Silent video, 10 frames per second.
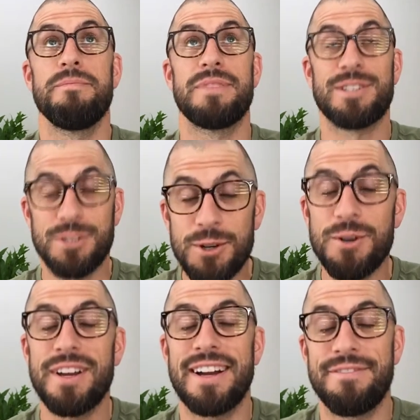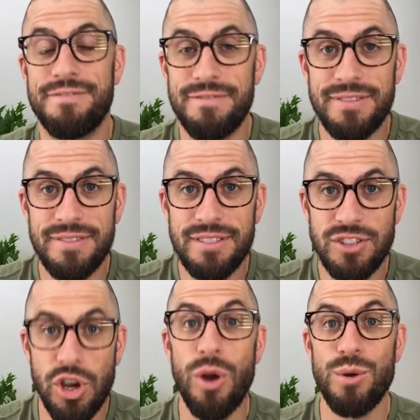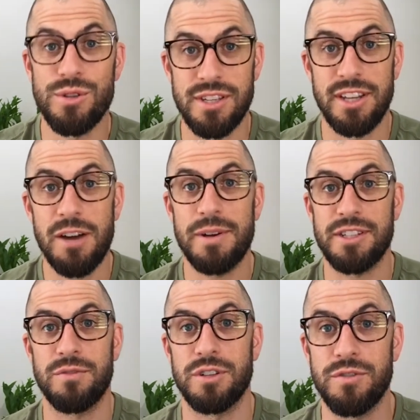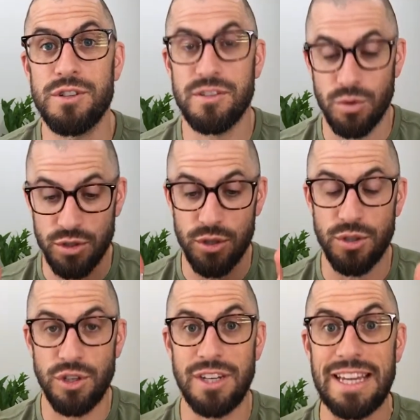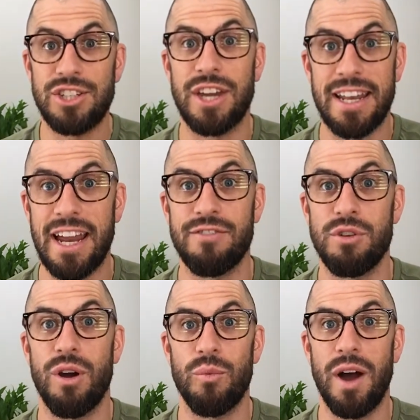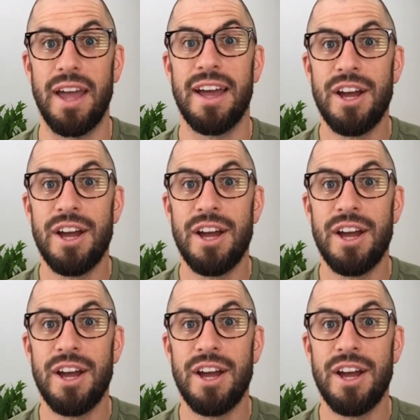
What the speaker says: story I chose to tell myself was, first of all, dude, you need to get out of your own way.